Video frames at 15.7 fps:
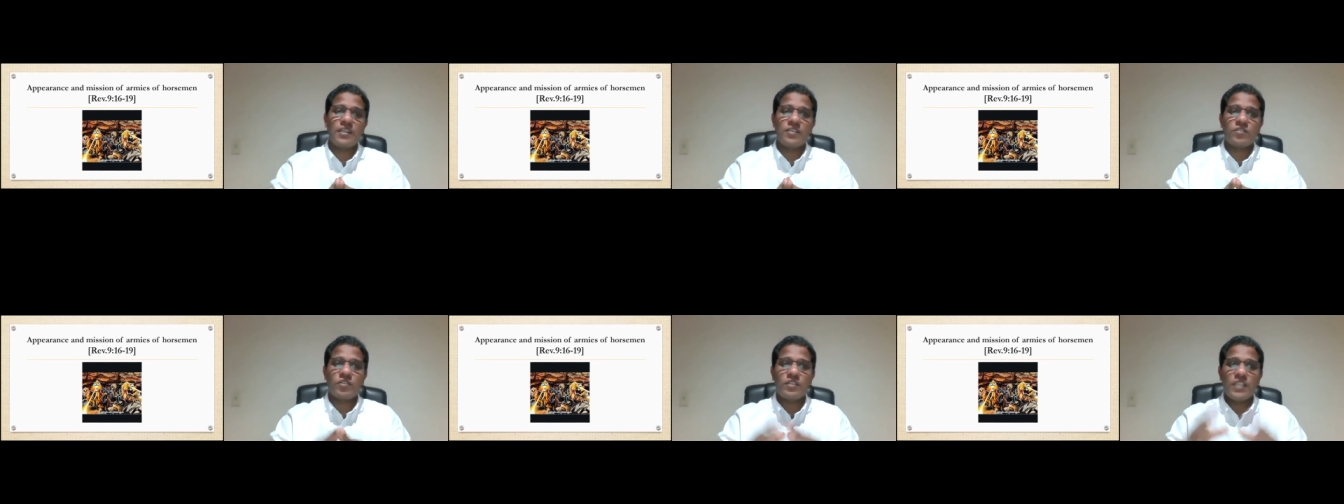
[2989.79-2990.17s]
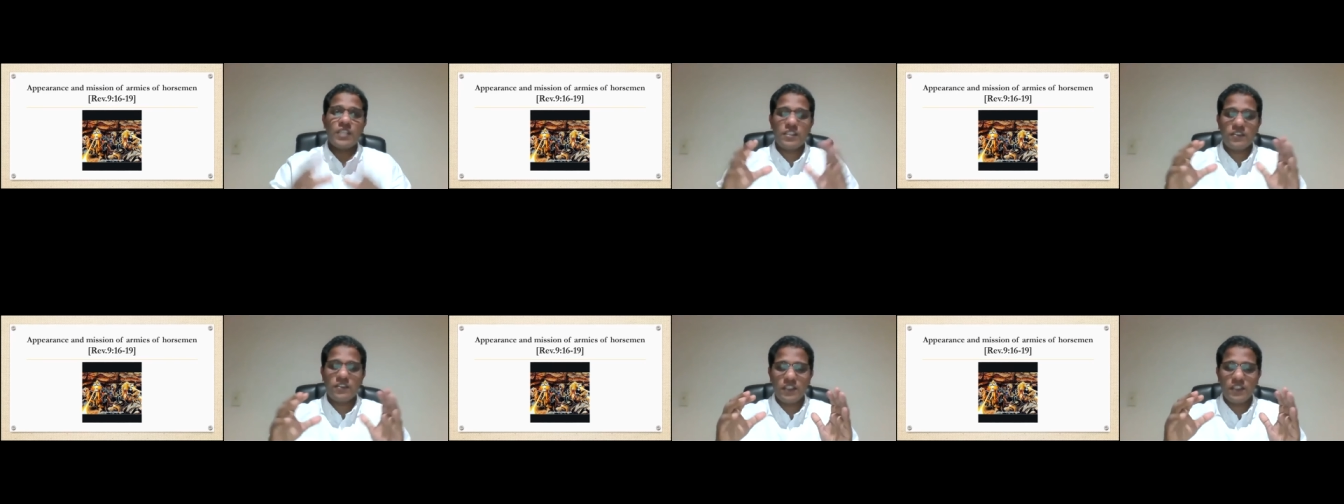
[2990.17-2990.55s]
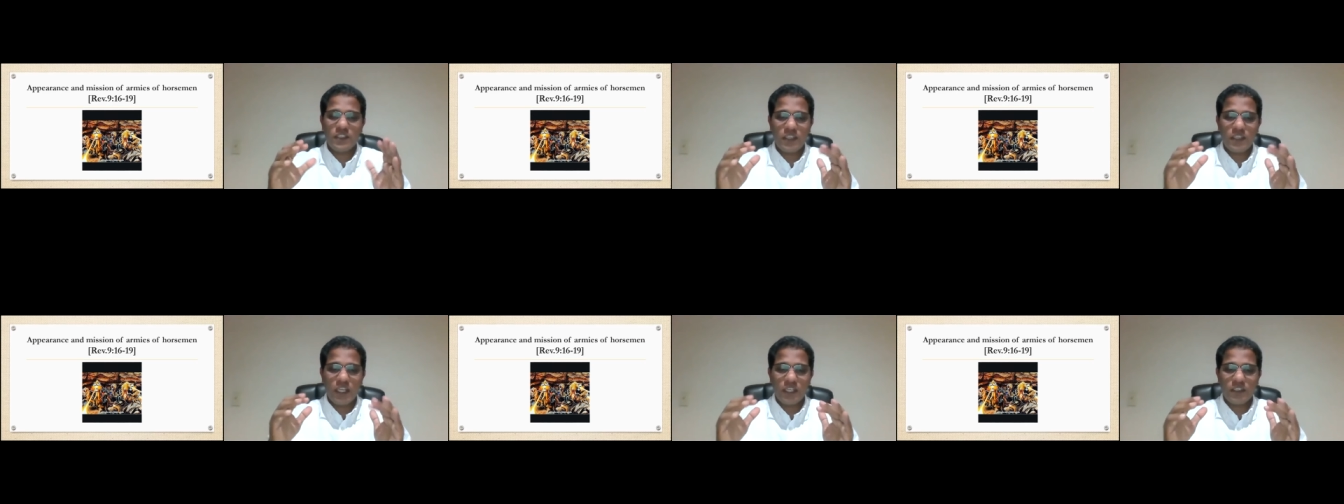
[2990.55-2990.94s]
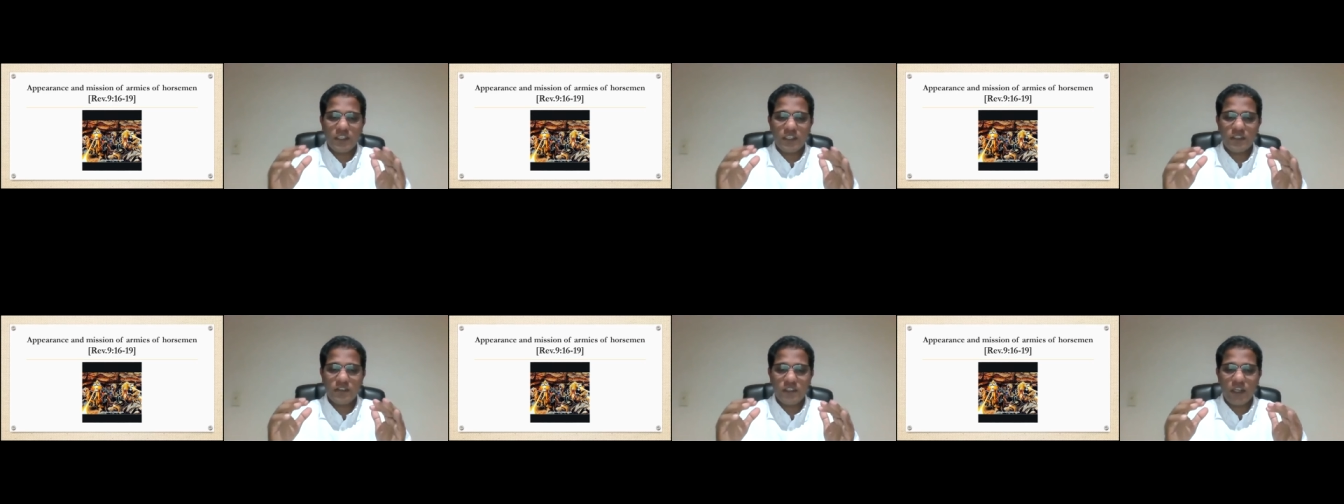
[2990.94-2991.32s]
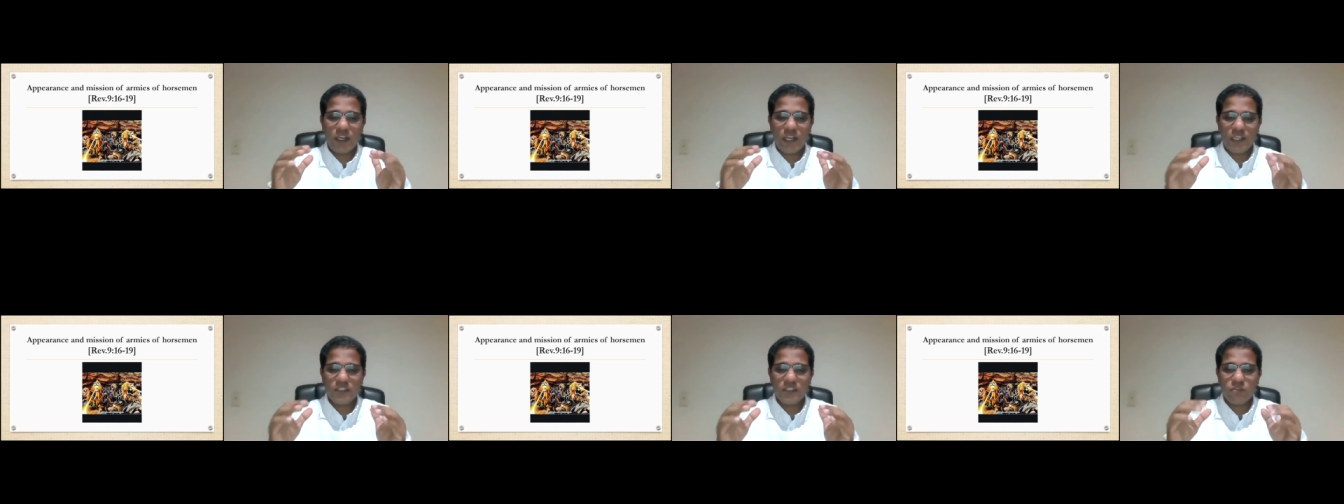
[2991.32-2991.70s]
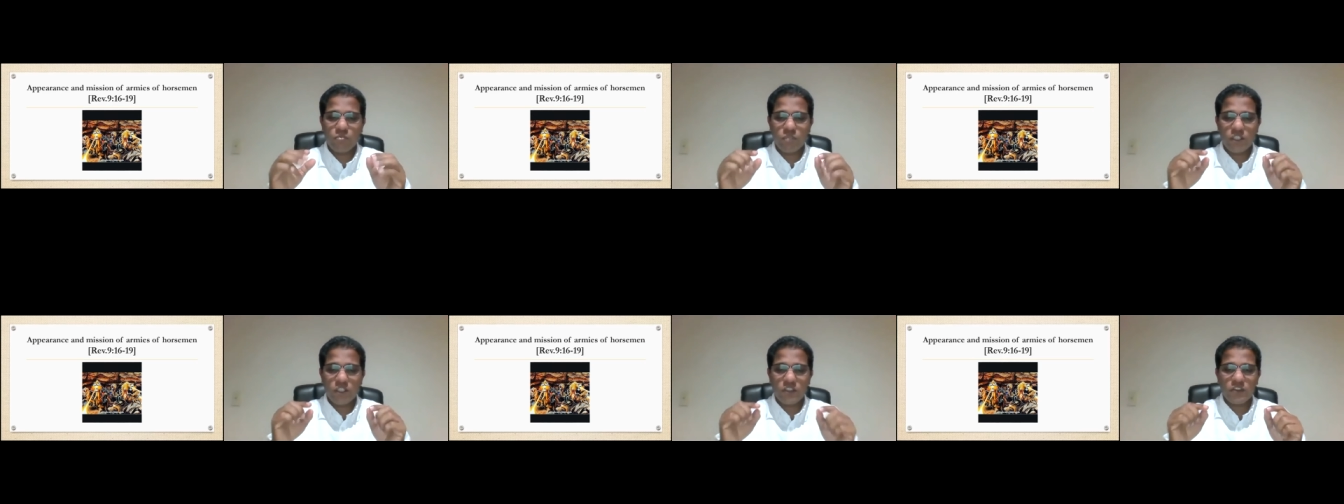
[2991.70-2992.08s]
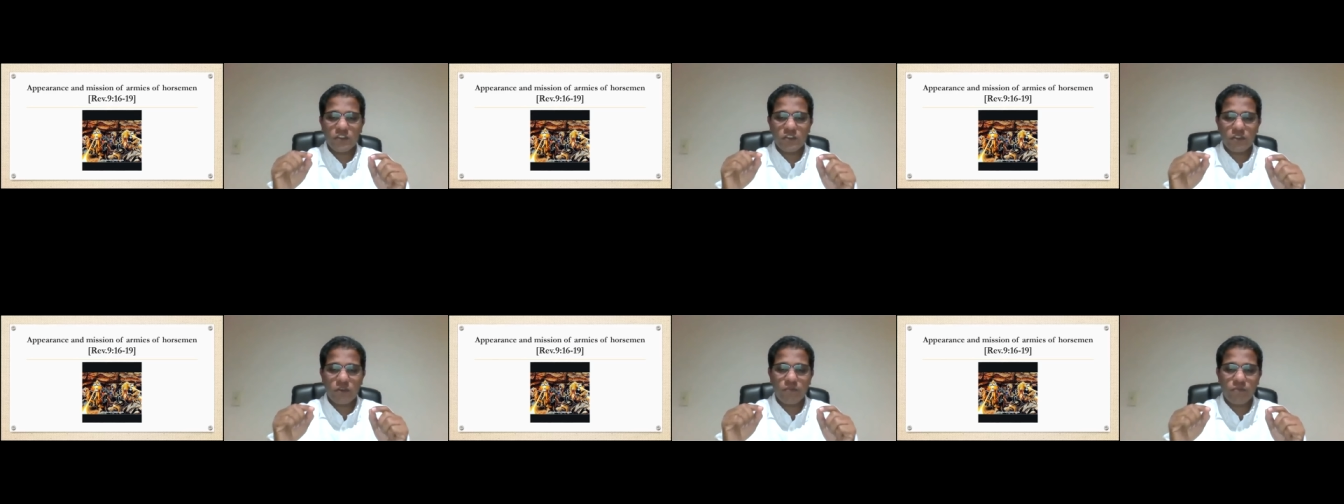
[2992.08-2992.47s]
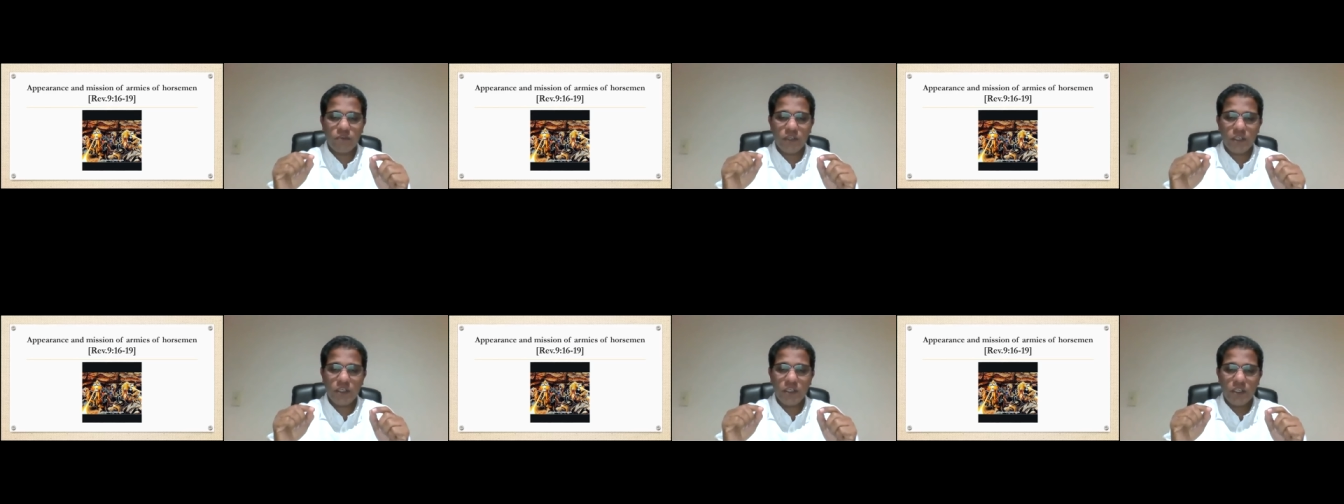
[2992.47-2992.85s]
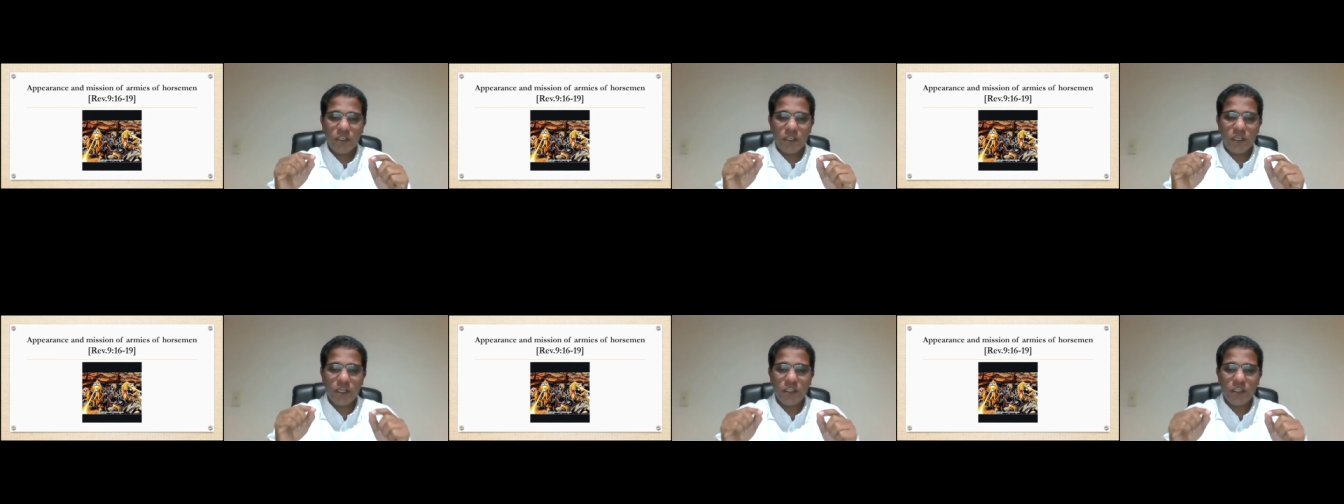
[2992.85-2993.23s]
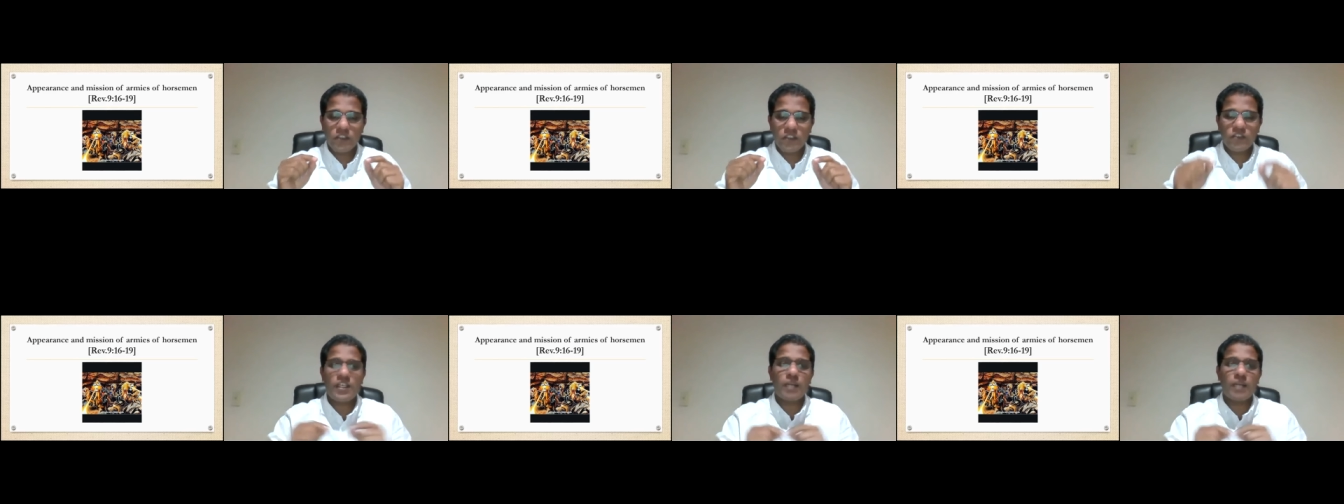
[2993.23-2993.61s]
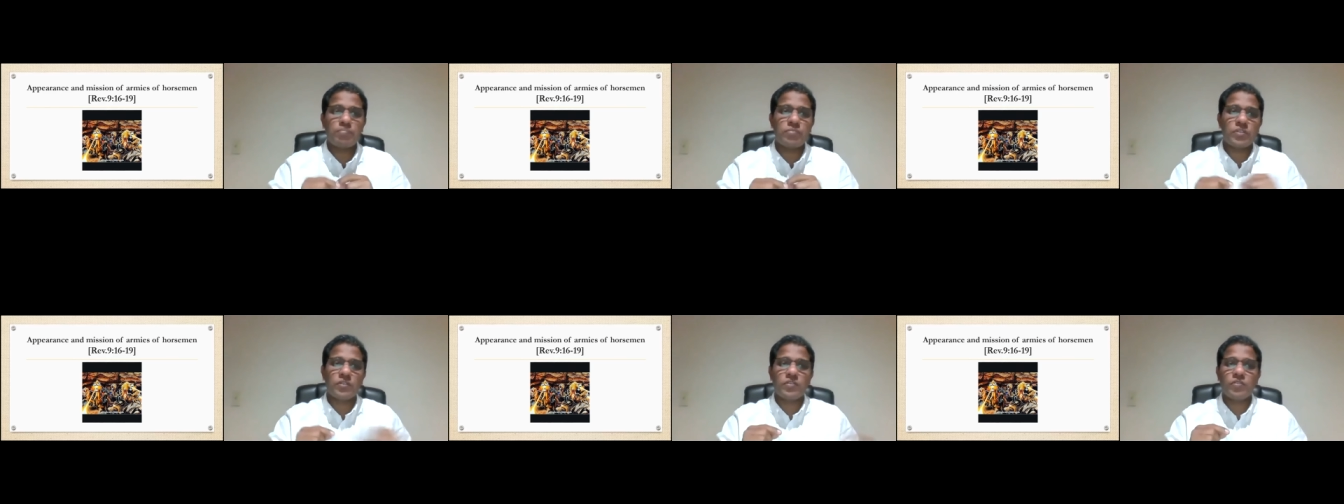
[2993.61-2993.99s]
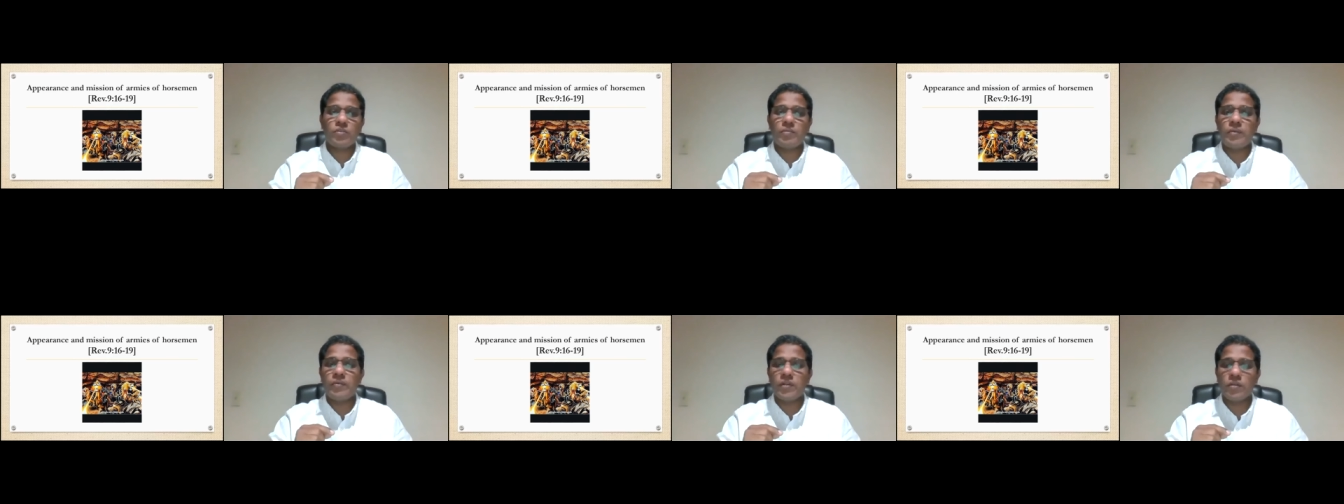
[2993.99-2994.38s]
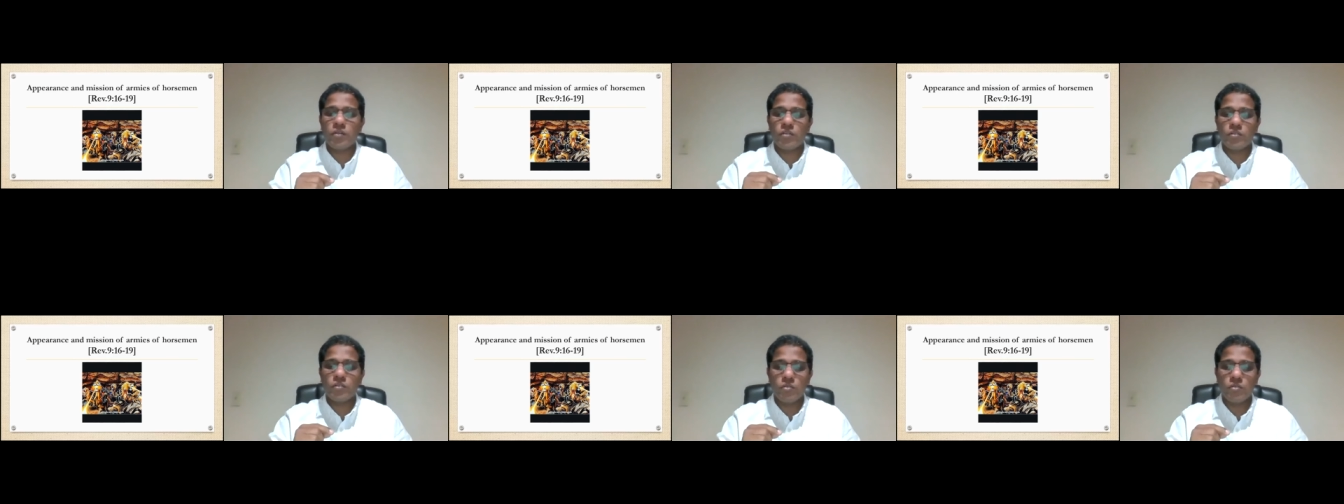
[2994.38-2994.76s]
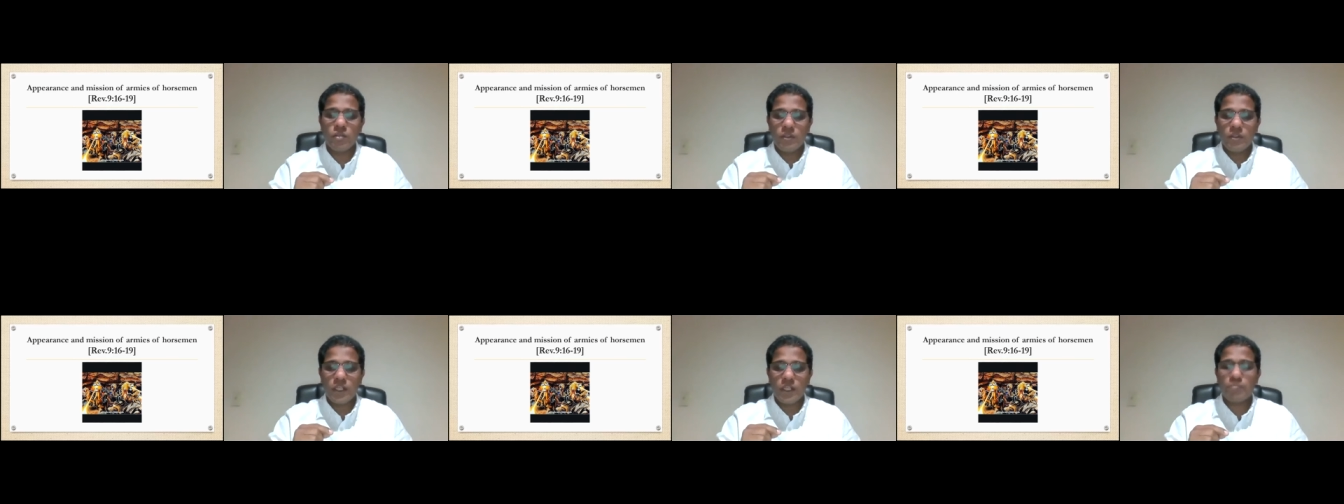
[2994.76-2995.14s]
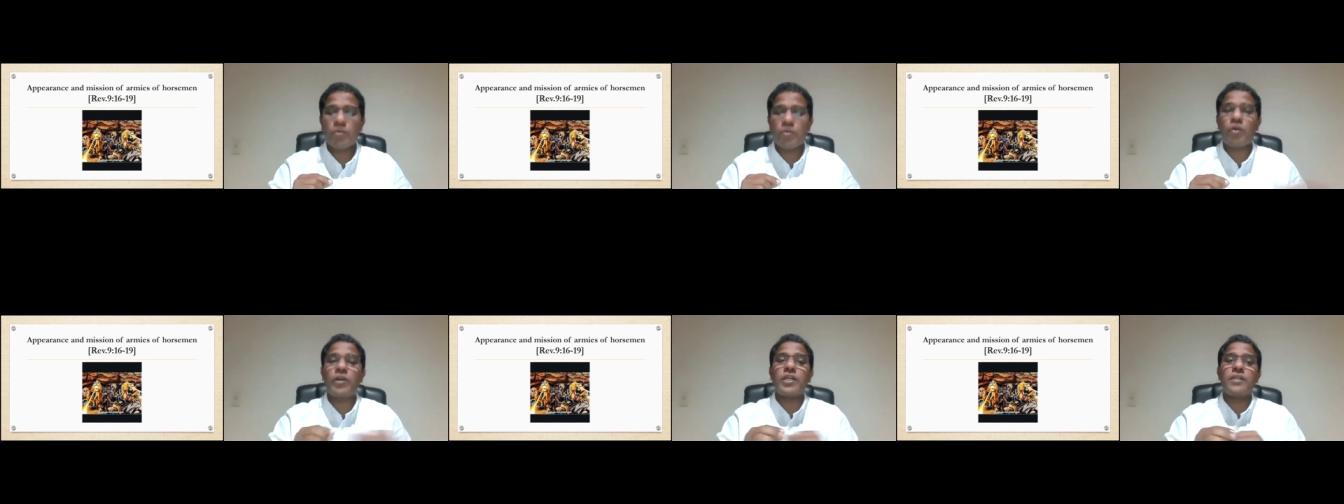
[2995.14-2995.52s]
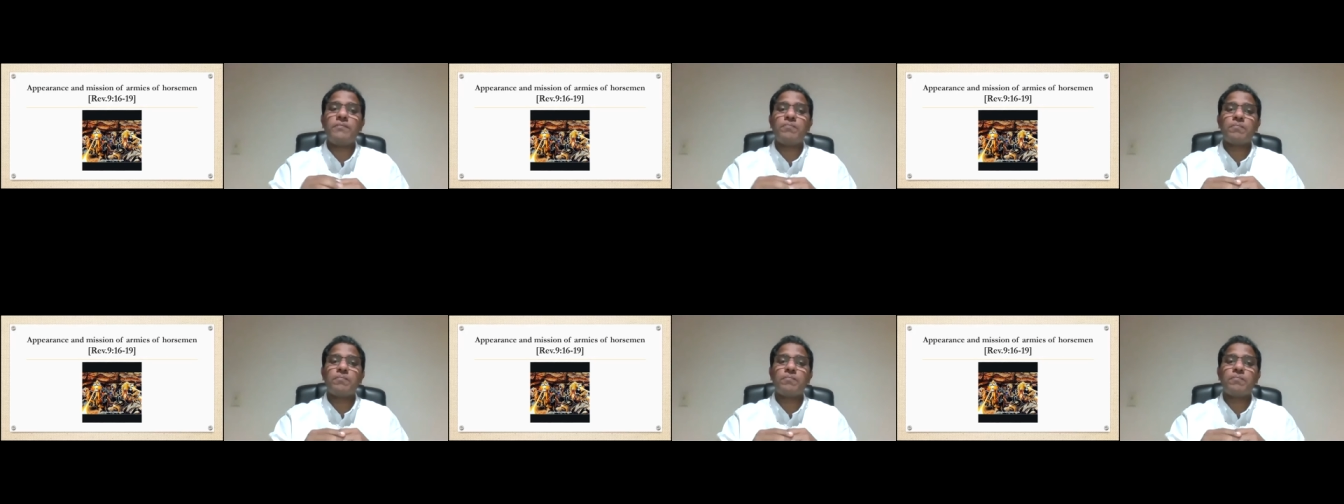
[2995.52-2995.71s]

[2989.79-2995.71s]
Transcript: So that is the, that is the last verses of uh, uh, this chapter. So we will go to that poem.